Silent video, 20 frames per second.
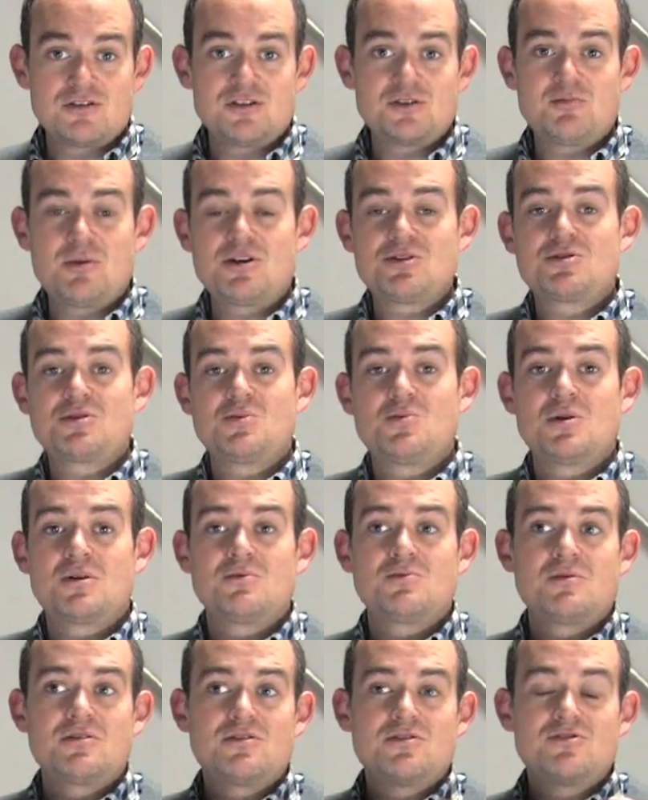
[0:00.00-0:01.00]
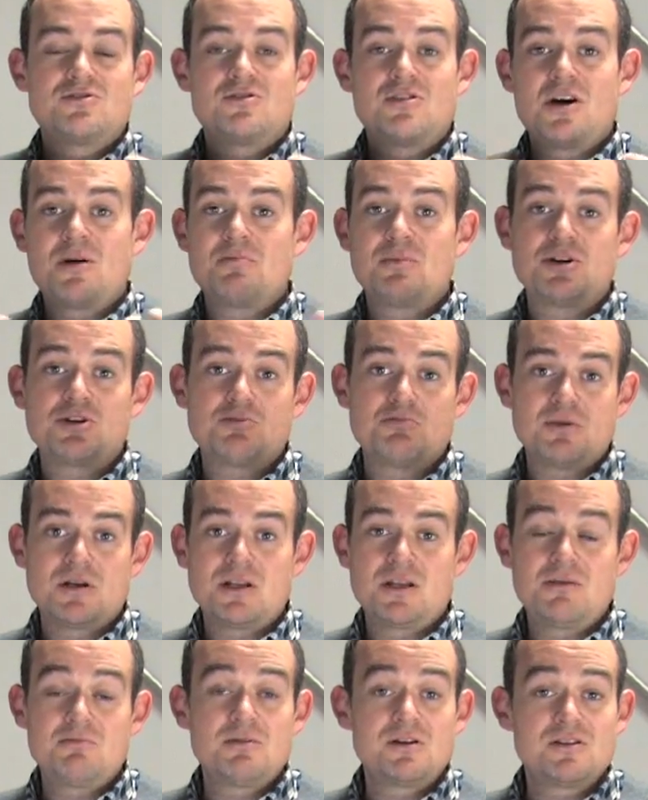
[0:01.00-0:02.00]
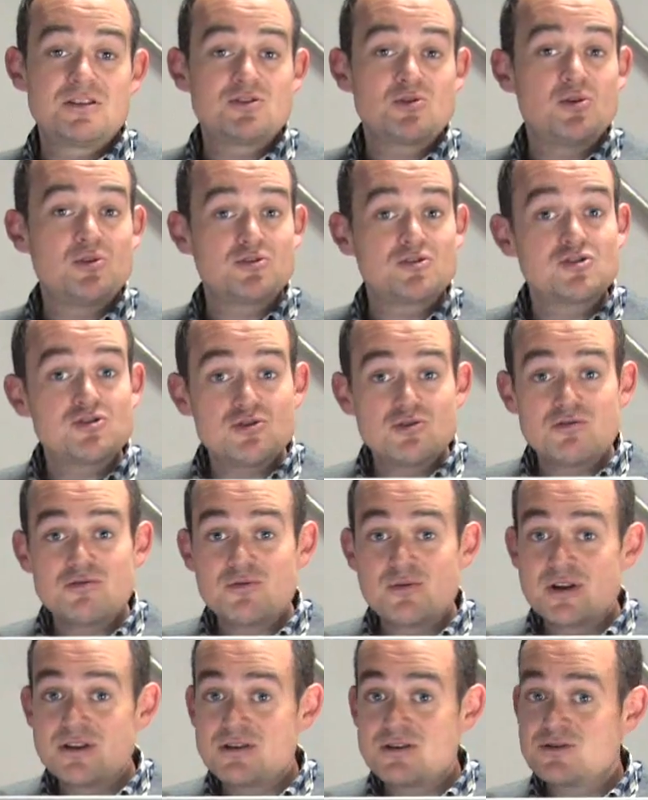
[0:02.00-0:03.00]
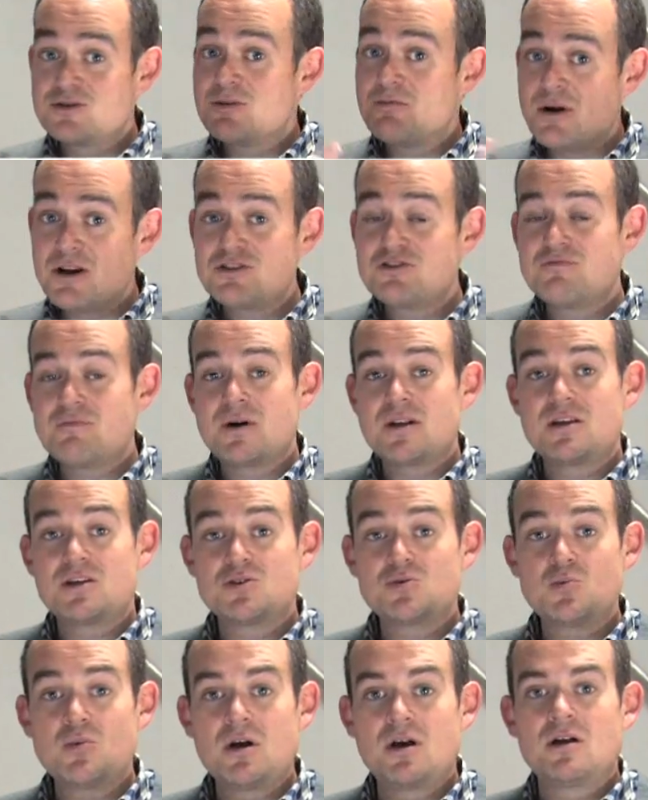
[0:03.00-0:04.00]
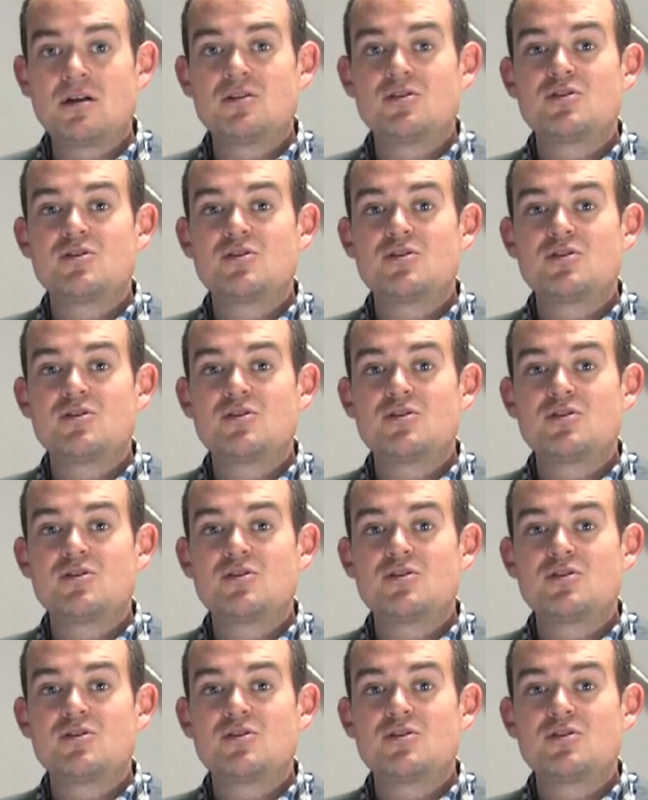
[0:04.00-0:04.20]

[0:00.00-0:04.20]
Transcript: especially one where there's not much money, but this holds true when there's a bunch of money as well,